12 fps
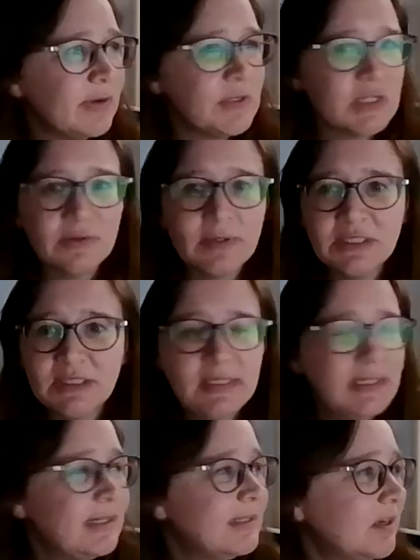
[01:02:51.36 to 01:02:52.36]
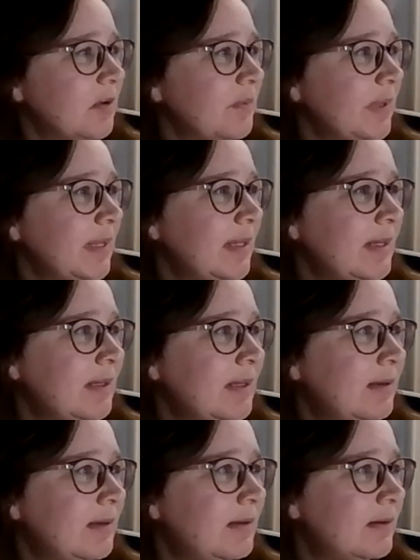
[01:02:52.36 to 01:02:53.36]
there was a question that had come
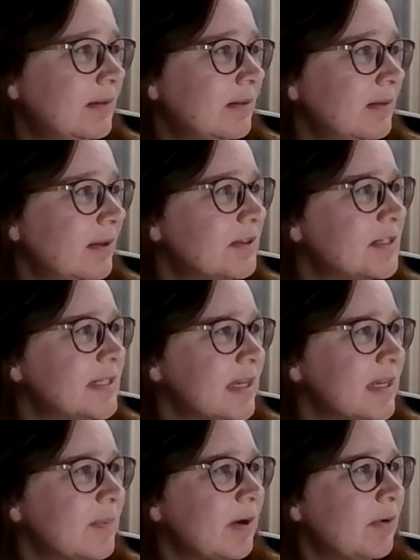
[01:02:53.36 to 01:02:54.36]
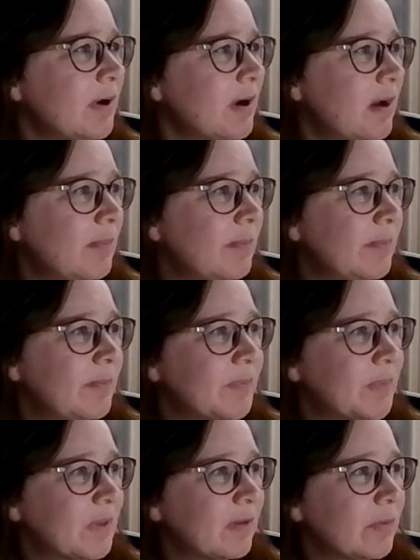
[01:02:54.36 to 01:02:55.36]
in the other day about um,
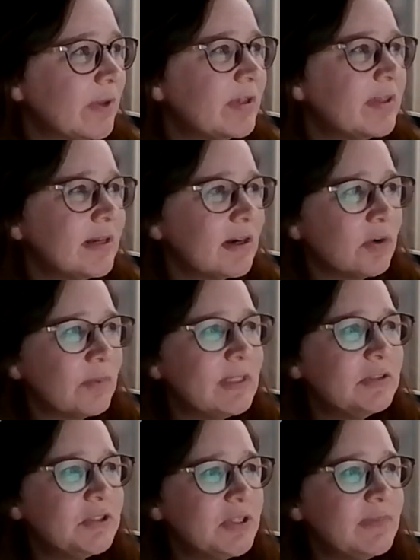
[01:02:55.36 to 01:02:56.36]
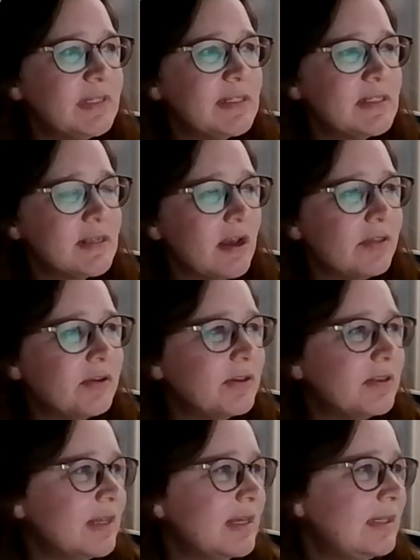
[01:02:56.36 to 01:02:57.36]
whether there are window treatments
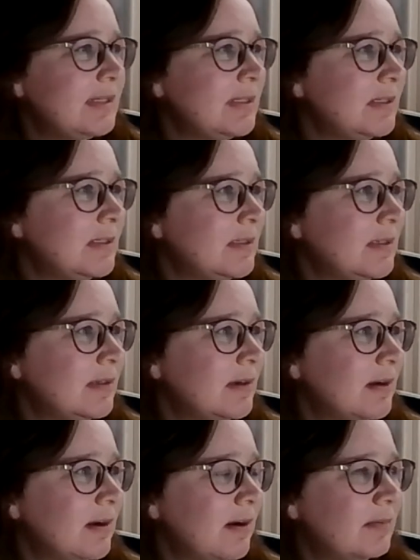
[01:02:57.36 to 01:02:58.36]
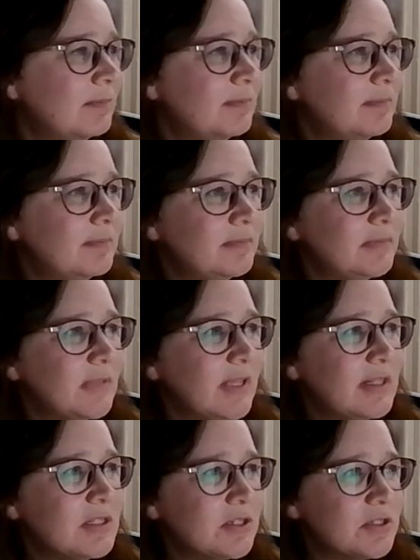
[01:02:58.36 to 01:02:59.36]
other than um,
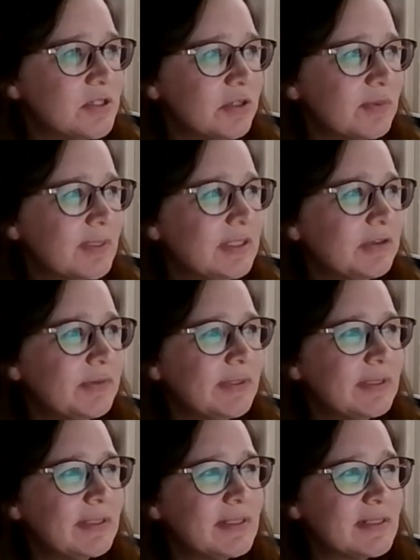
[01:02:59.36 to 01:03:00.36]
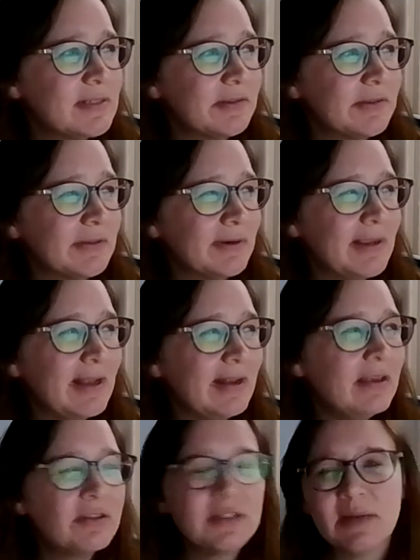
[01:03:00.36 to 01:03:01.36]
inserts or window quilts or
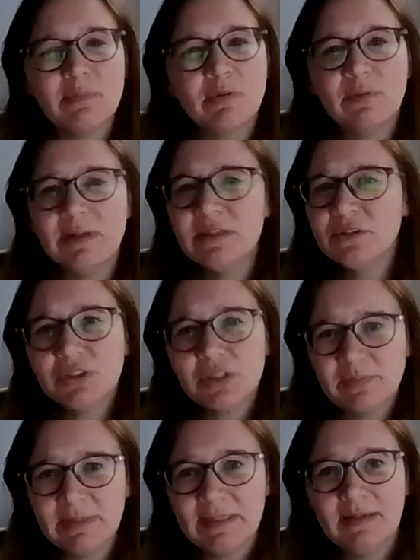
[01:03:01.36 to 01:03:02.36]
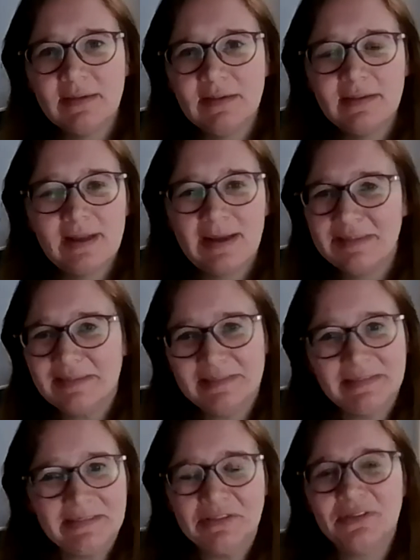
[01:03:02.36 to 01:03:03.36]
any other type of window treatment that
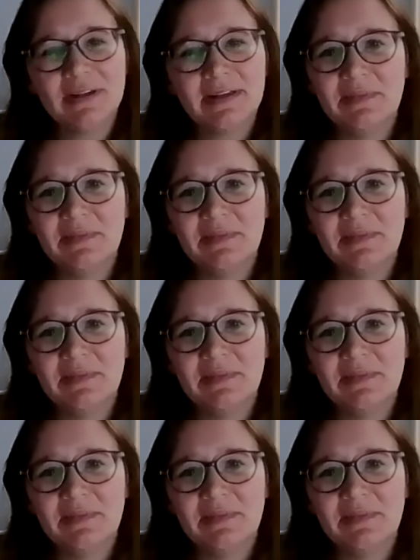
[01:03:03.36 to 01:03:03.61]
you'd